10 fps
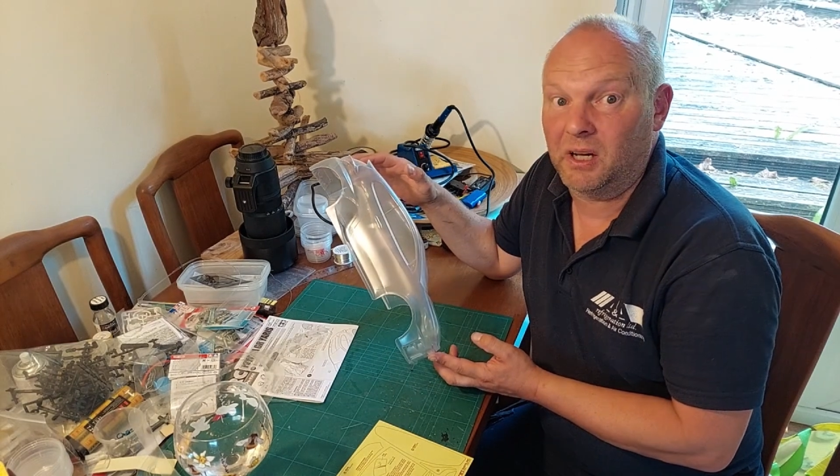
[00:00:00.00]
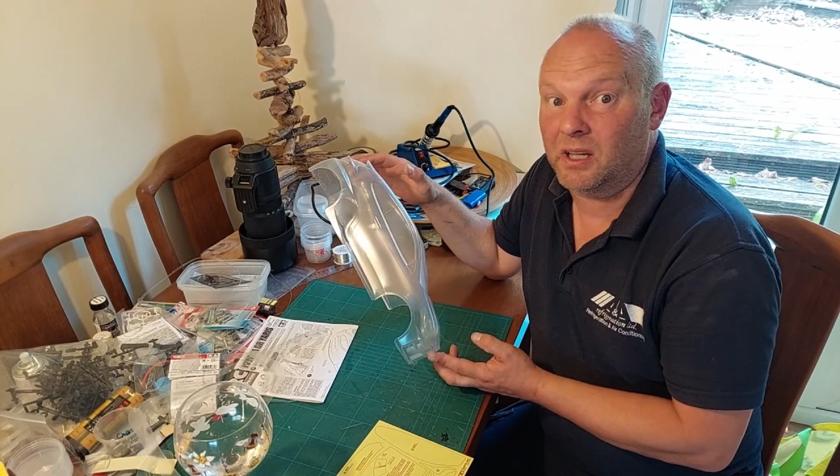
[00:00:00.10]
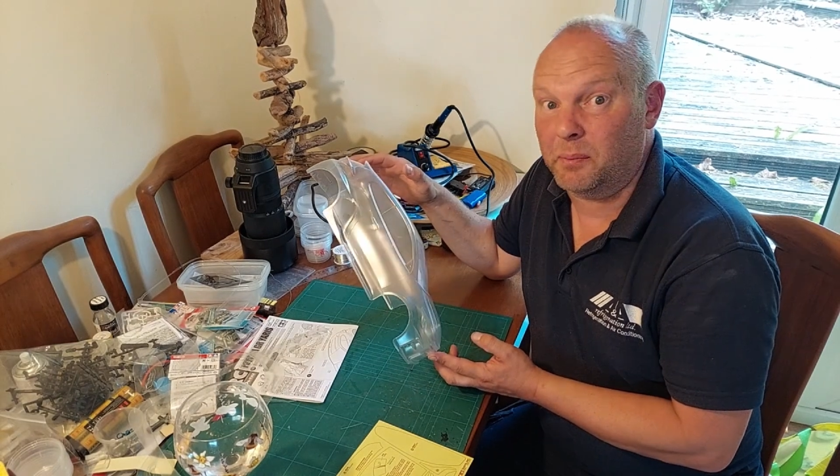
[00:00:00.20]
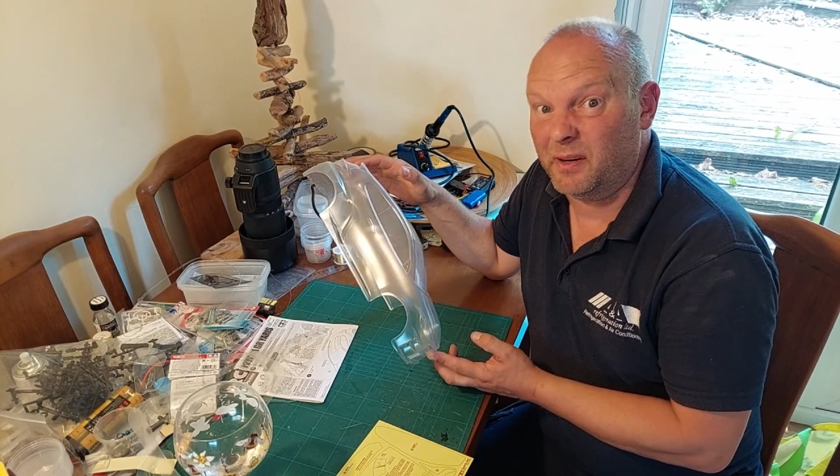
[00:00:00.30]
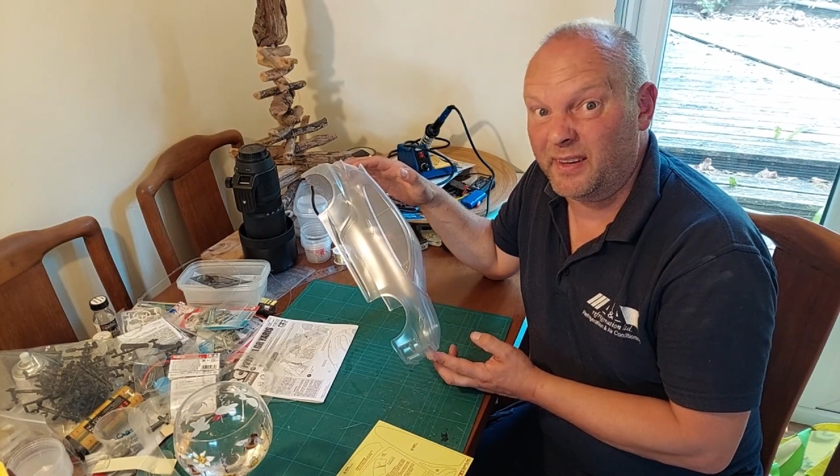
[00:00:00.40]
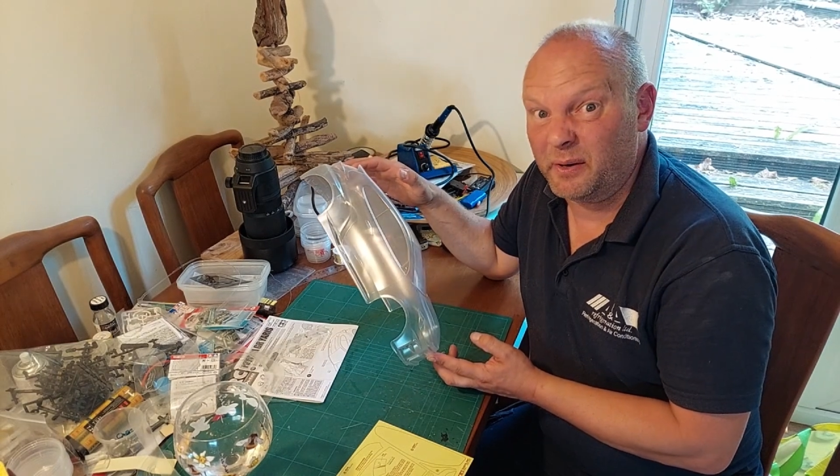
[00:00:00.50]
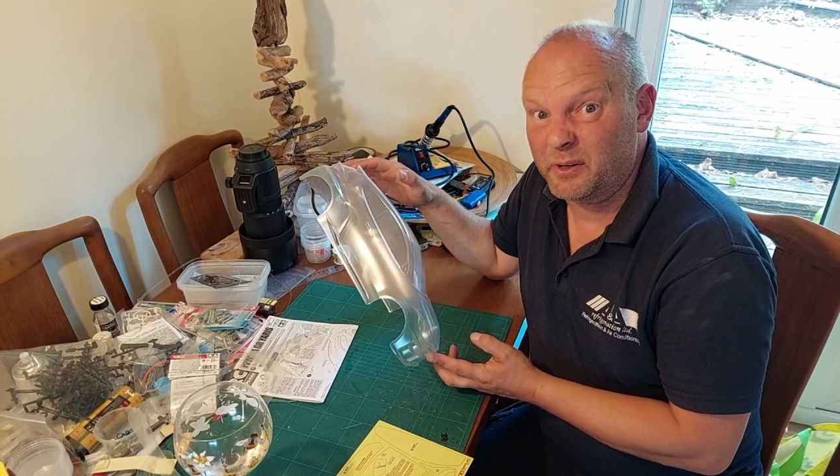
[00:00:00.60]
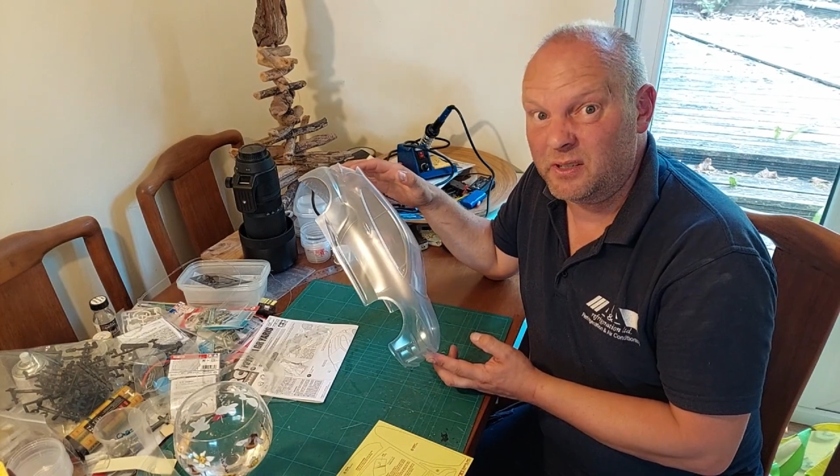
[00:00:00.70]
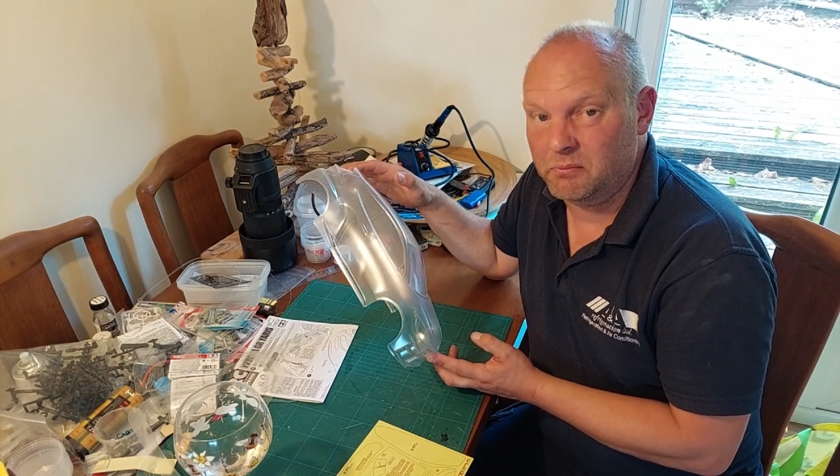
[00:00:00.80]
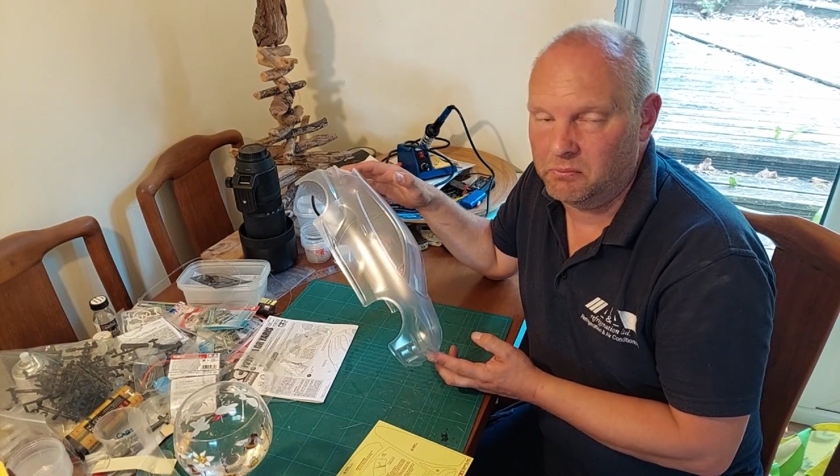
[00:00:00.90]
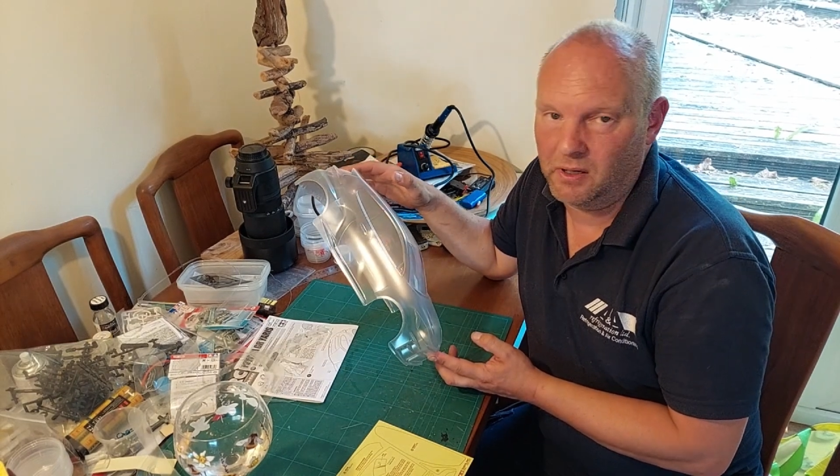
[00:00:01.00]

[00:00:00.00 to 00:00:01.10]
couple of hours,